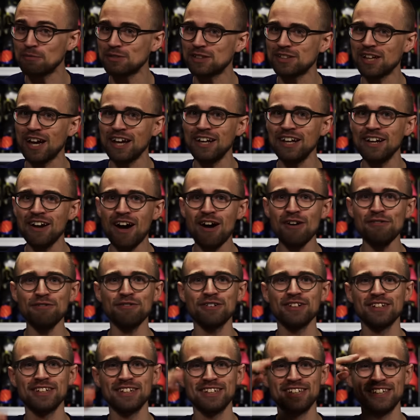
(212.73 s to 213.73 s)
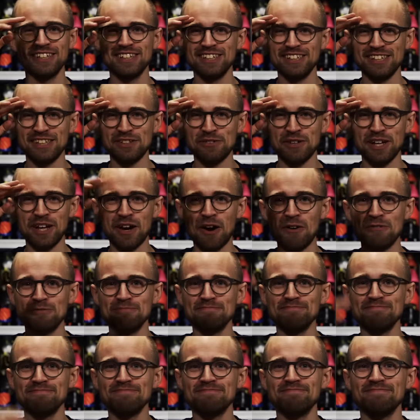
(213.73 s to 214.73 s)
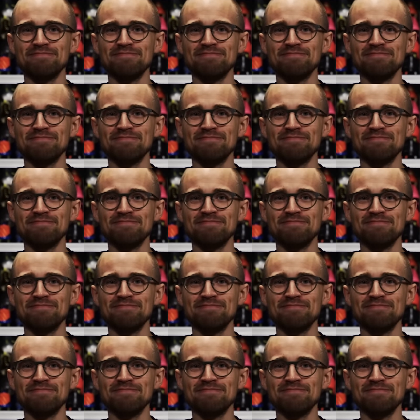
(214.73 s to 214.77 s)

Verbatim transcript: I'm signing off. Cheerio.